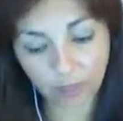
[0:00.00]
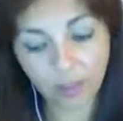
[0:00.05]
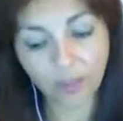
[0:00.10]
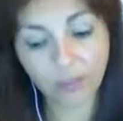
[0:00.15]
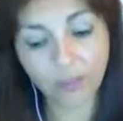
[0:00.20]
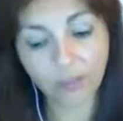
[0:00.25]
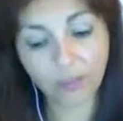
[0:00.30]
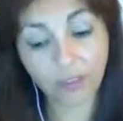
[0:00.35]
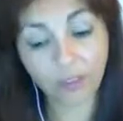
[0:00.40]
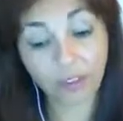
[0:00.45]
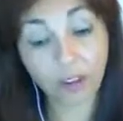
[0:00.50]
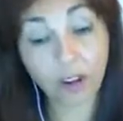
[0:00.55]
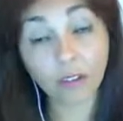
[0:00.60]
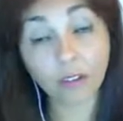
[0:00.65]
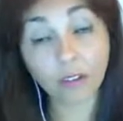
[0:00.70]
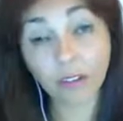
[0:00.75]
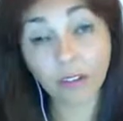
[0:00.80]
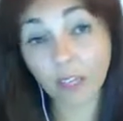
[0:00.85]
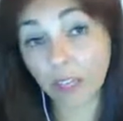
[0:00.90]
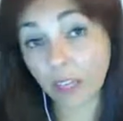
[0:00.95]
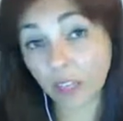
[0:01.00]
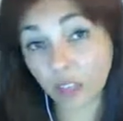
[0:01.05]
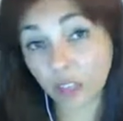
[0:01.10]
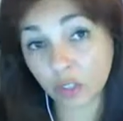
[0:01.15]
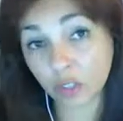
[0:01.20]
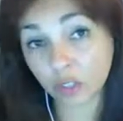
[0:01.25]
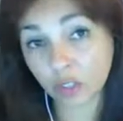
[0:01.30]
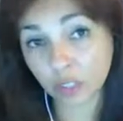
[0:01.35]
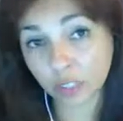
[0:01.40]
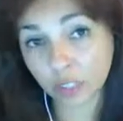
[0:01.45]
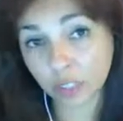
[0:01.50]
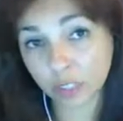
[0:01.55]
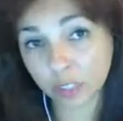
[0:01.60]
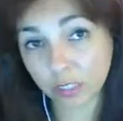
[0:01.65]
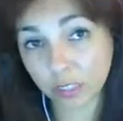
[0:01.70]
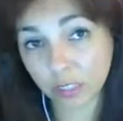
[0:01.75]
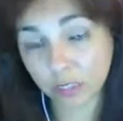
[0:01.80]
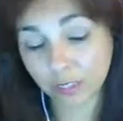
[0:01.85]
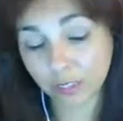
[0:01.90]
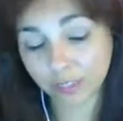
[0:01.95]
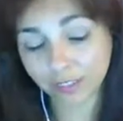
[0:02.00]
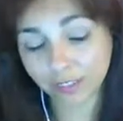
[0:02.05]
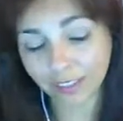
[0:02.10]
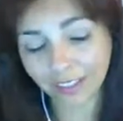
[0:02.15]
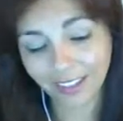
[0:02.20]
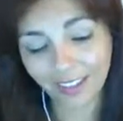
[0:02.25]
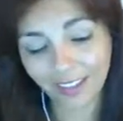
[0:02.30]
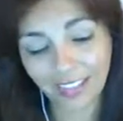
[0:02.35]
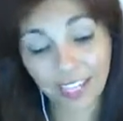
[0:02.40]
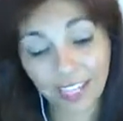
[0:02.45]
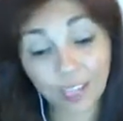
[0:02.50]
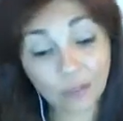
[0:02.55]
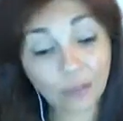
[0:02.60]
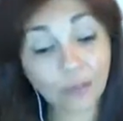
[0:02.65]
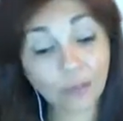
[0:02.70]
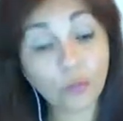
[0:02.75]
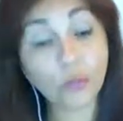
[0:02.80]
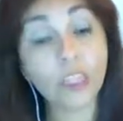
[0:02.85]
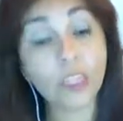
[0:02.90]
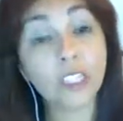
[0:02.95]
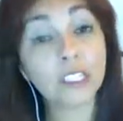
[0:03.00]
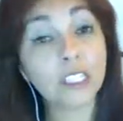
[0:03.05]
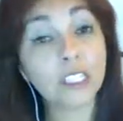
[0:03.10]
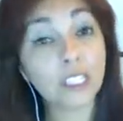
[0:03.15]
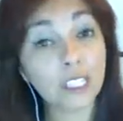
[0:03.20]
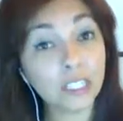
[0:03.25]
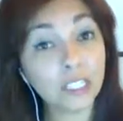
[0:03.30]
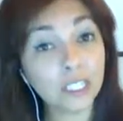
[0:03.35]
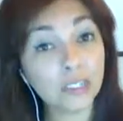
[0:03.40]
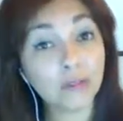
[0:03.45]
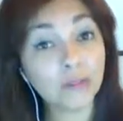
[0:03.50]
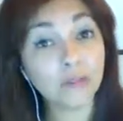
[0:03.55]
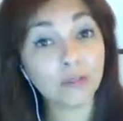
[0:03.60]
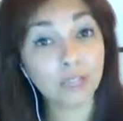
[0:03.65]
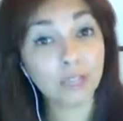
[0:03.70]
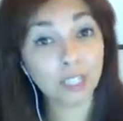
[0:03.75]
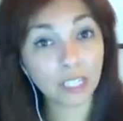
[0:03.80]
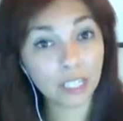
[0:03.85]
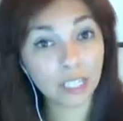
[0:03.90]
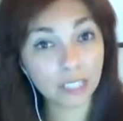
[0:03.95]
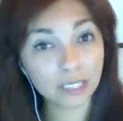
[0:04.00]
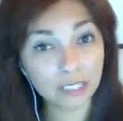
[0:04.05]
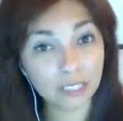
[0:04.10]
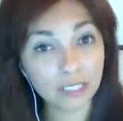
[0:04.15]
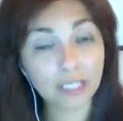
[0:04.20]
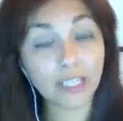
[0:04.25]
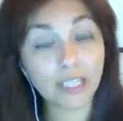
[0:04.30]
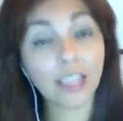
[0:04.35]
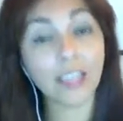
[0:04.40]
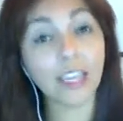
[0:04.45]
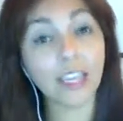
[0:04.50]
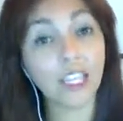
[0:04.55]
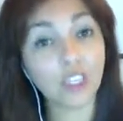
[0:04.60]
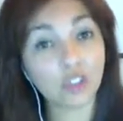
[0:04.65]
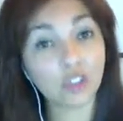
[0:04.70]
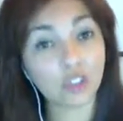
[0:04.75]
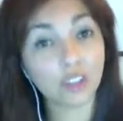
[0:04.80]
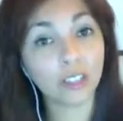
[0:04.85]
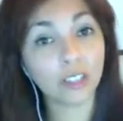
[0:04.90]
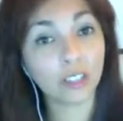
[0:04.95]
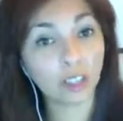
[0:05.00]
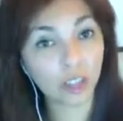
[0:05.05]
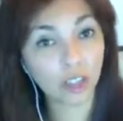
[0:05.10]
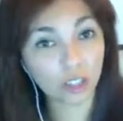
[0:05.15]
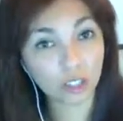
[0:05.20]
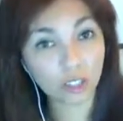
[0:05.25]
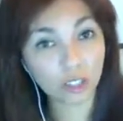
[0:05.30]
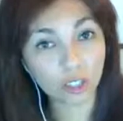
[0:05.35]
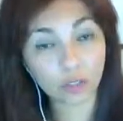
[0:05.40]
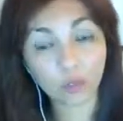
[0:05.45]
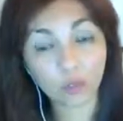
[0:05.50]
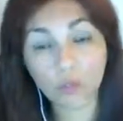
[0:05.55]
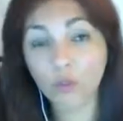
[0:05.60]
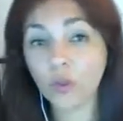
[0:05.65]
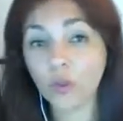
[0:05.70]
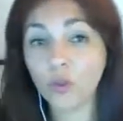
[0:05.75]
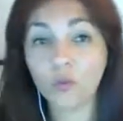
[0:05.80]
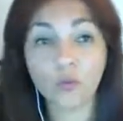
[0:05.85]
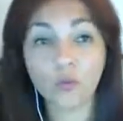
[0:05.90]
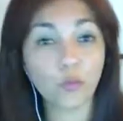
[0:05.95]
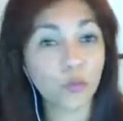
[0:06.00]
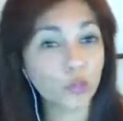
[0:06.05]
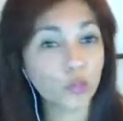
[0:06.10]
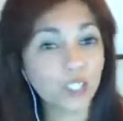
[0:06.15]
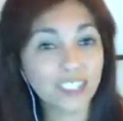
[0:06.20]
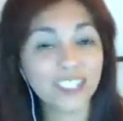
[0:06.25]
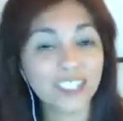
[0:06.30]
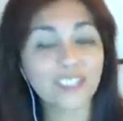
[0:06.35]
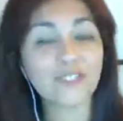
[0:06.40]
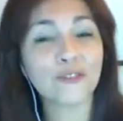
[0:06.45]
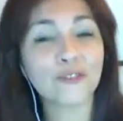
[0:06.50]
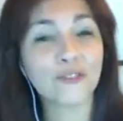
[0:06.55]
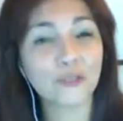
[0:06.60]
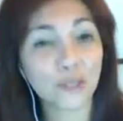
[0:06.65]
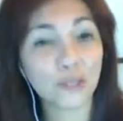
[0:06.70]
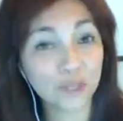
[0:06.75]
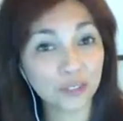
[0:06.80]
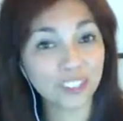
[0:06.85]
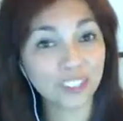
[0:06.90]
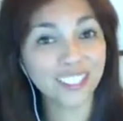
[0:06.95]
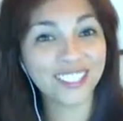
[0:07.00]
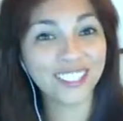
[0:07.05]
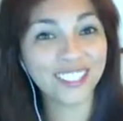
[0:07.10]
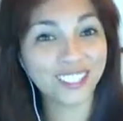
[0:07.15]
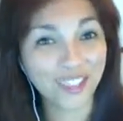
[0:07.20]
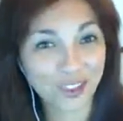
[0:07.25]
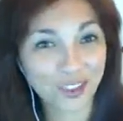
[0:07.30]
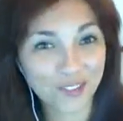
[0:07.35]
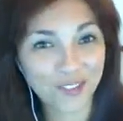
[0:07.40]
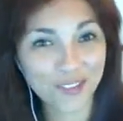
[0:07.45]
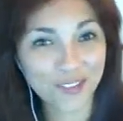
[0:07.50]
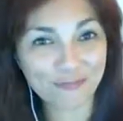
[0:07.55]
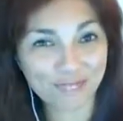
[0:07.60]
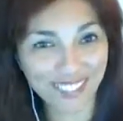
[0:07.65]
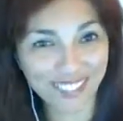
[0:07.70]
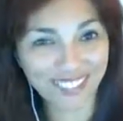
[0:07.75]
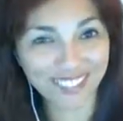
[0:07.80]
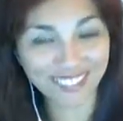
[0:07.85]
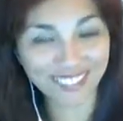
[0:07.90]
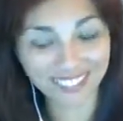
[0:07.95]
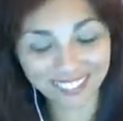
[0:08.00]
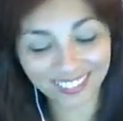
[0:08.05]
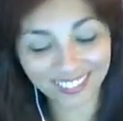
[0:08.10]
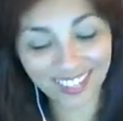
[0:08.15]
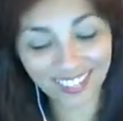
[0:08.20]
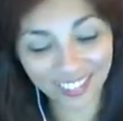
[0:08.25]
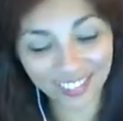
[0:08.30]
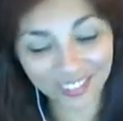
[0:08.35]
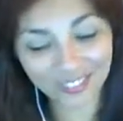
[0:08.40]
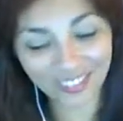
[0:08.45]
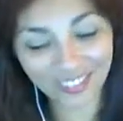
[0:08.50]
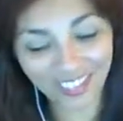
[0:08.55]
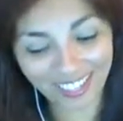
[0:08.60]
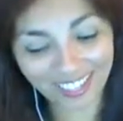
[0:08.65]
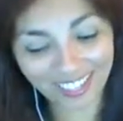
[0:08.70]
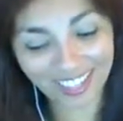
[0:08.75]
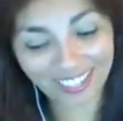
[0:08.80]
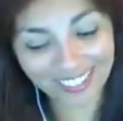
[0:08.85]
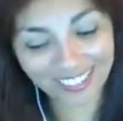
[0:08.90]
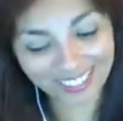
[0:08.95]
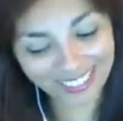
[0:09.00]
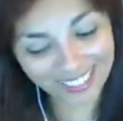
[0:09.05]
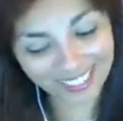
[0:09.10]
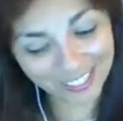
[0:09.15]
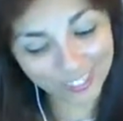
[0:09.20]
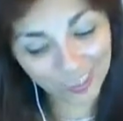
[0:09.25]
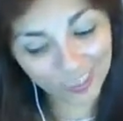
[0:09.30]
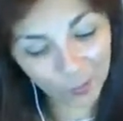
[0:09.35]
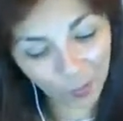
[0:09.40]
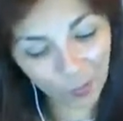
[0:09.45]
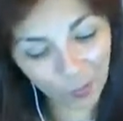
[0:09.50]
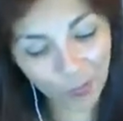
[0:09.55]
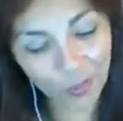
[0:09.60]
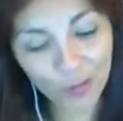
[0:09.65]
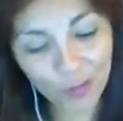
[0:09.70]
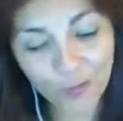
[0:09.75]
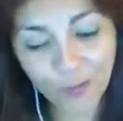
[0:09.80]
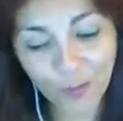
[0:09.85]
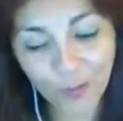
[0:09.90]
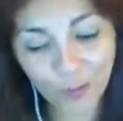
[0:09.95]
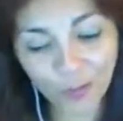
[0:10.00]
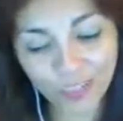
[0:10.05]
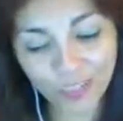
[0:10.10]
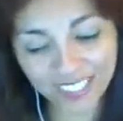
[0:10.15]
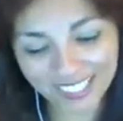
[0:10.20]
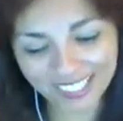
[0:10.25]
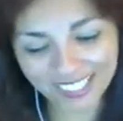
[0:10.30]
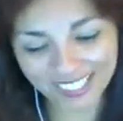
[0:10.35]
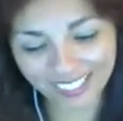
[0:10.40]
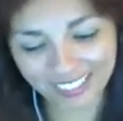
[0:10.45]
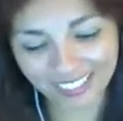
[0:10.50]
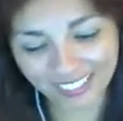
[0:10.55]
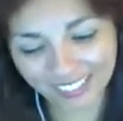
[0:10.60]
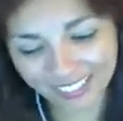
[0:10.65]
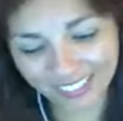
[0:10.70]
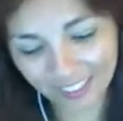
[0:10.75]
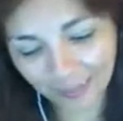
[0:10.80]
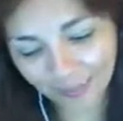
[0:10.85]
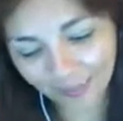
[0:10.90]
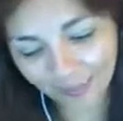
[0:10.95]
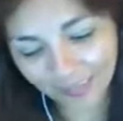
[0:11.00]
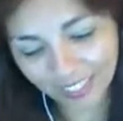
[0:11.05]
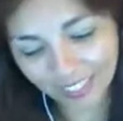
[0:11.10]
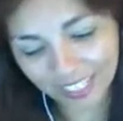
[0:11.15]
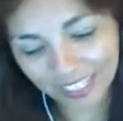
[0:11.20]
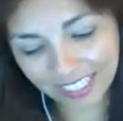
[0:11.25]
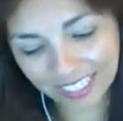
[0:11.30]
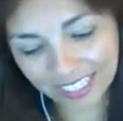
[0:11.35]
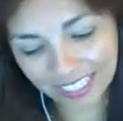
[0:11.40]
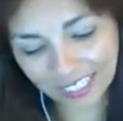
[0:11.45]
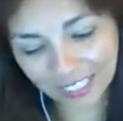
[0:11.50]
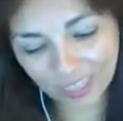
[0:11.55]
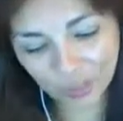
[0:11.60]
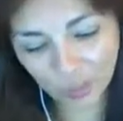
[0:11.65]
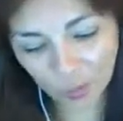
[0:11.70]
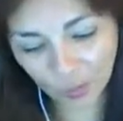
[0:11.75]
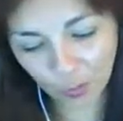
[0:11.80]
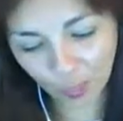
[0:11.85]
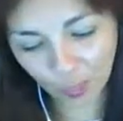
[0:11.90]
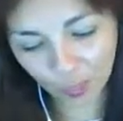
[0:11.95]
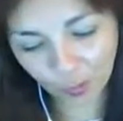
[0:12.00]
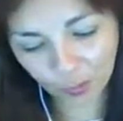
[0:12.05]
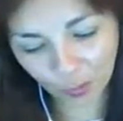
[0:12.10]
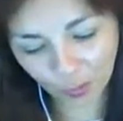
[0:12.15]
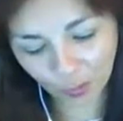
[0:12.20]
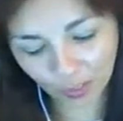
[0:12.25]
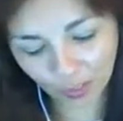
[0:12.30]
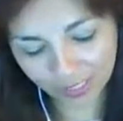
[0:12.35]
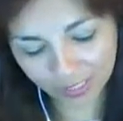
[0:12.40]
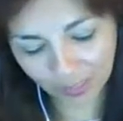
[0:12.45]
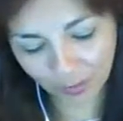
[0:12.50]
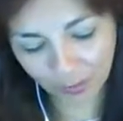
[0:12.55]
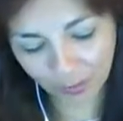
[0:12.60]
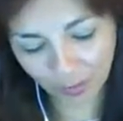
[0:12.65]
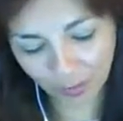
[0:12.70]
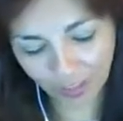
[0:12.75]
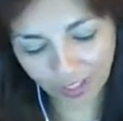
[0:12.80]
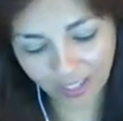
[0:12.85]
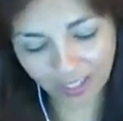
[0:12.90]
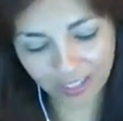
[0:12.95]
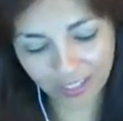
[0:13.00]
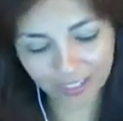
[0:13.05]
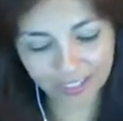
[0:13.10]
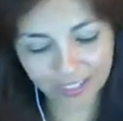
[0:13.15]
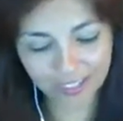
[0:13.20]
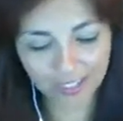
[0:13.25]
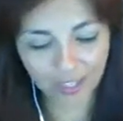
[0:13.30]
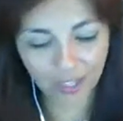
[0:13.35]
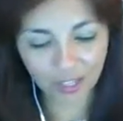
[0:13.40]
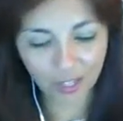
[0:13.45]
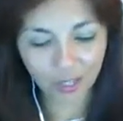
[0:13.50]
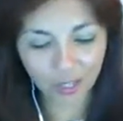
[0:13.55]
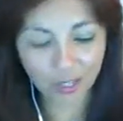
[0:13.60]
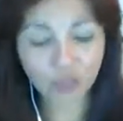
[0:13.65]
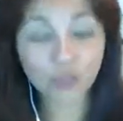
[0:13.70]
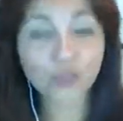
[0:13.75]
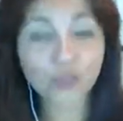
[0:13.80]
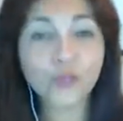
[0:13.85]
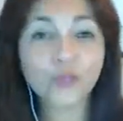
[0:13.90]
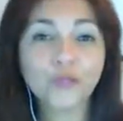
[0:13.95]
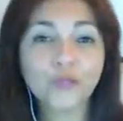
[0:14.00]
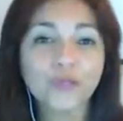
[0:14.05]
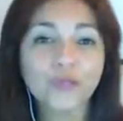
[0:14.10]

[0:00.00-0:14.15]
Very interesting. If we didn't read the introduction, we wouldn't fully know about it. That's why it is so important. It is so important for us to